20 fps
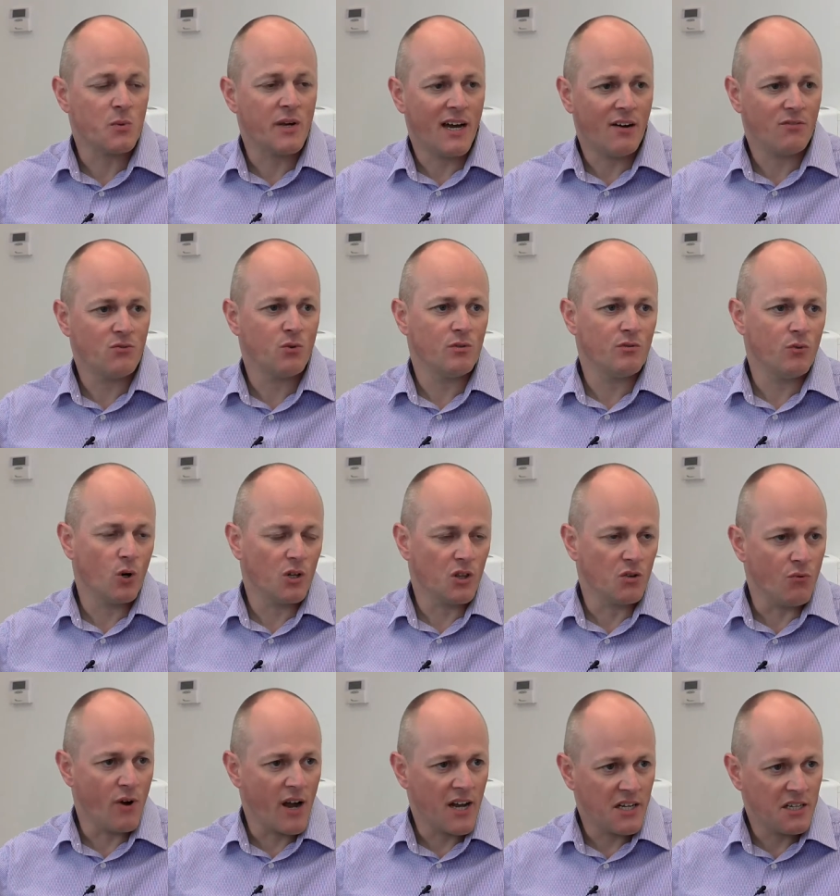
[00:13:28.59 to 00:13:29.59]
We have to avoid
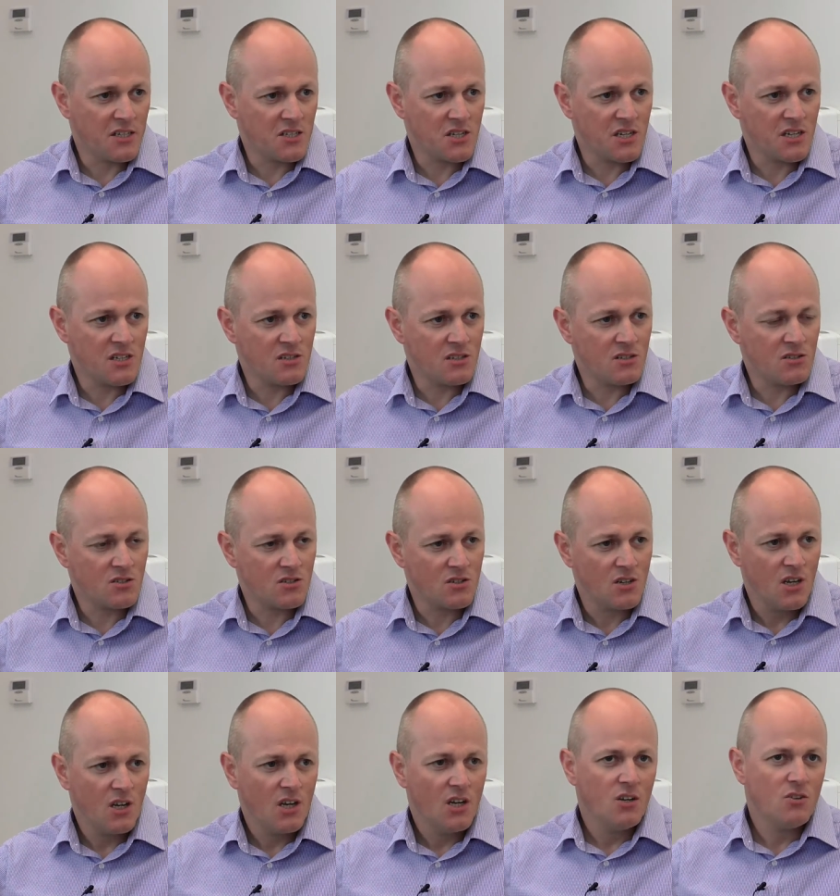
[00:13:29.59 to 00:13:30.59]
the rainy seasons,